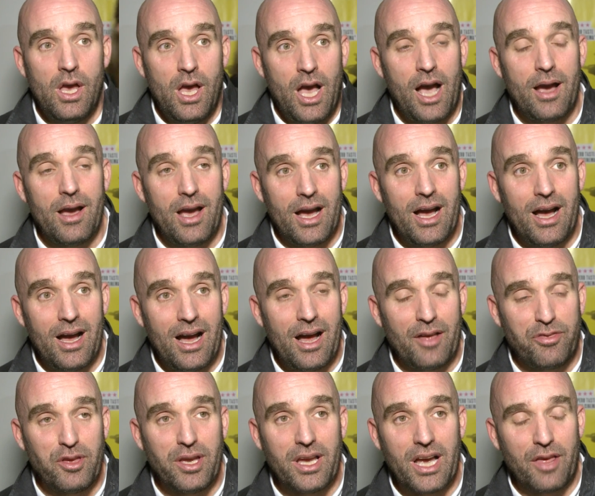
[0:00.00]
I,
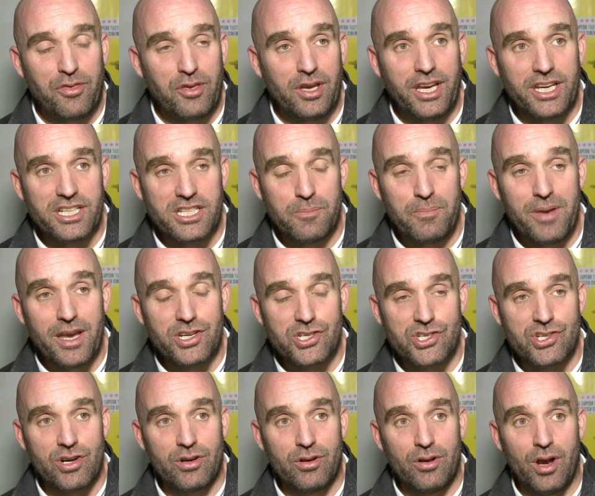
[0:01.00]
I, think I think it's a
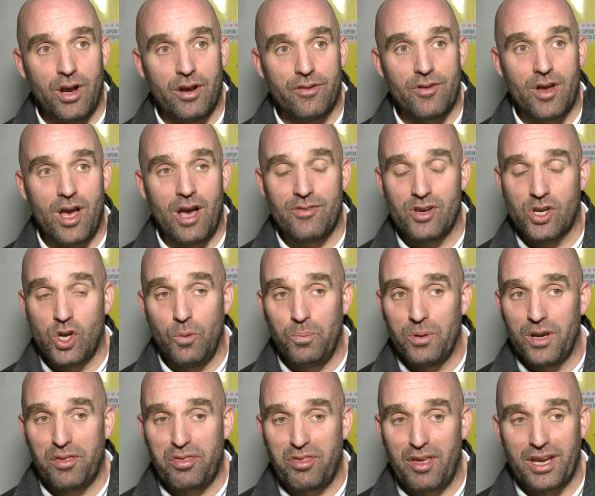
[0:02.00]
mixture of, of, a
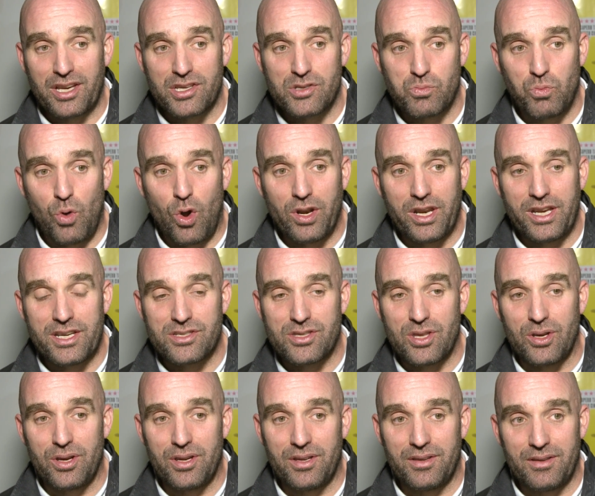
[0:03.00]
couple of things. One is
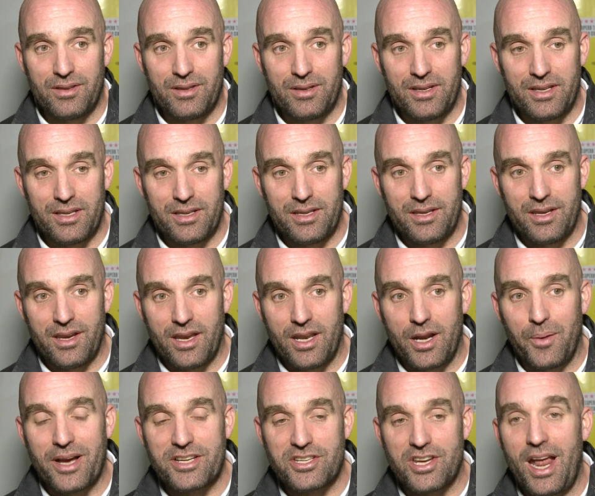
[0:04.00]
that, you
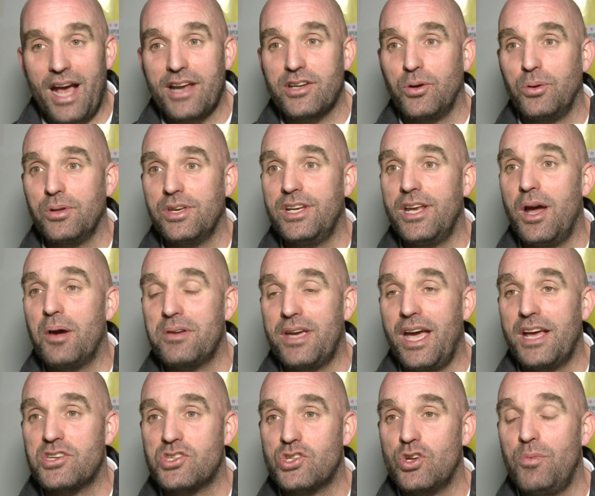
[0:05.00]
know, as an adult, you don't
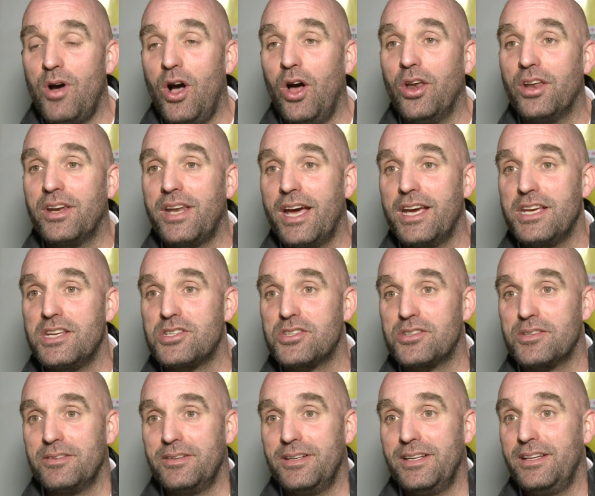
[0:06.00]
get summer
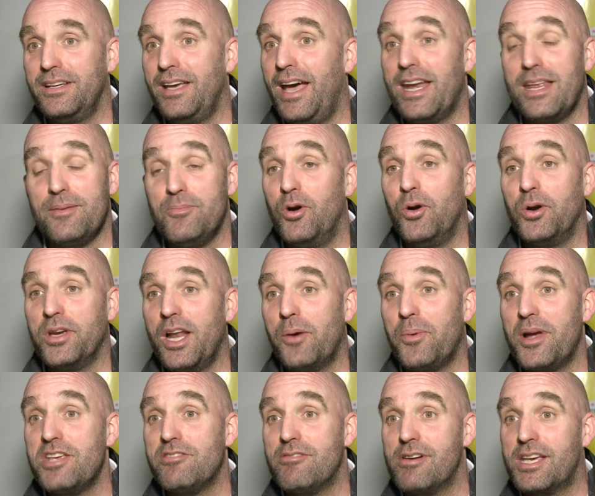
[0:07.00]
holidays anymore. You know,
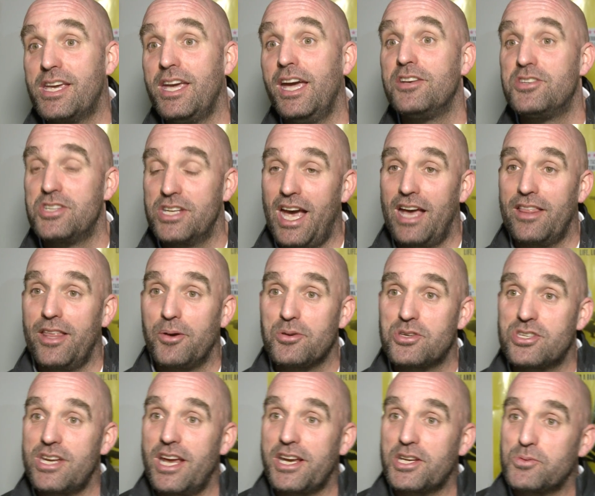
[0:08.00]
when you're a kid, you get
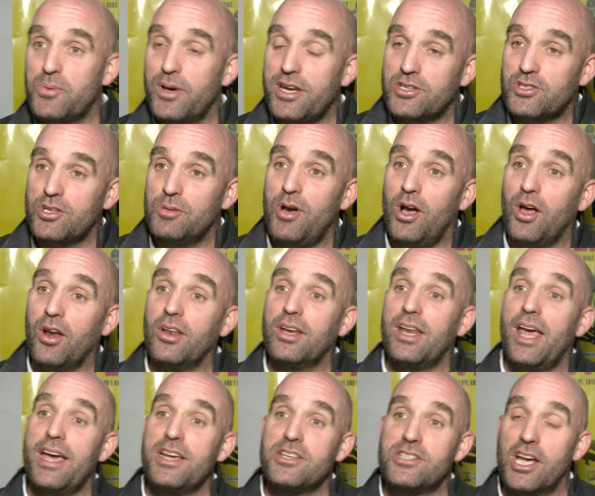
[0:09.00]
those six-week summer
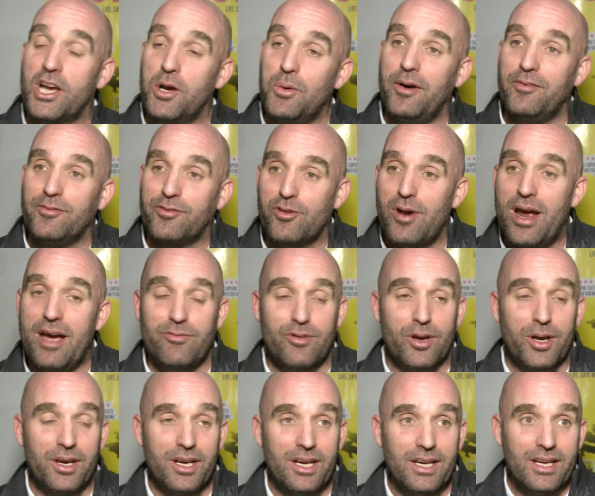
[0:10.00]
holidays that go on
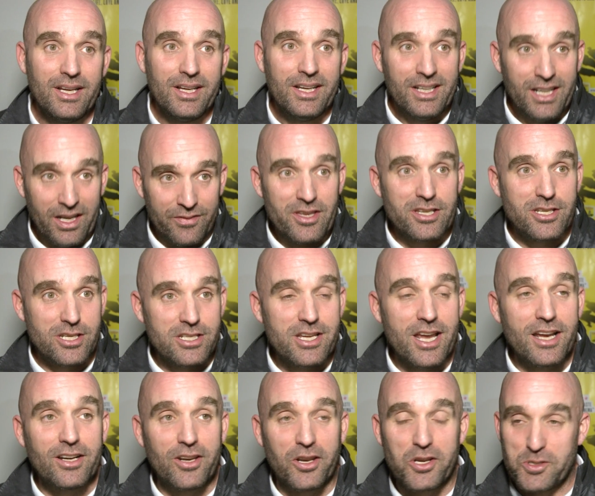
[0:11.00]
forever, and This Is
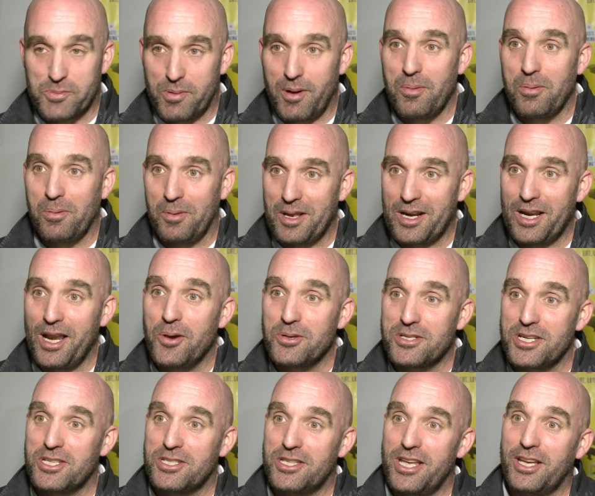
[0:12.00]
England's probably the
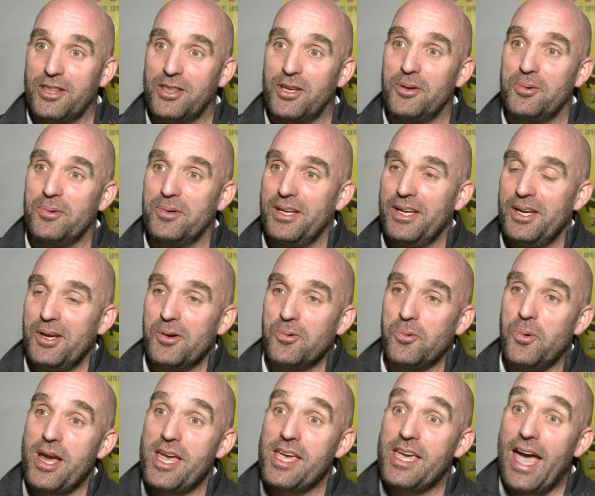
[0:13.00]
closest thing that
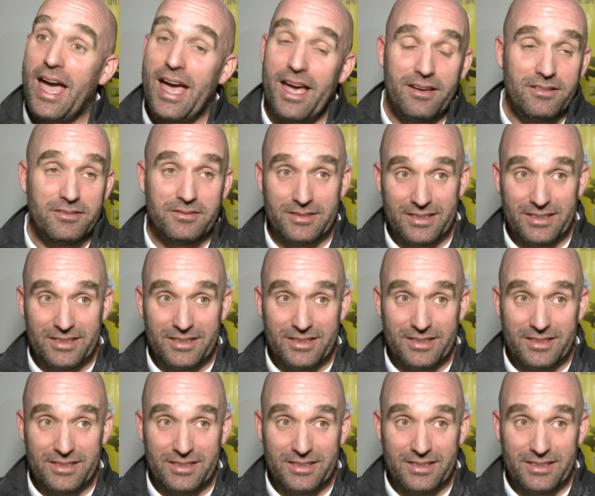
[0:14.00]
we get.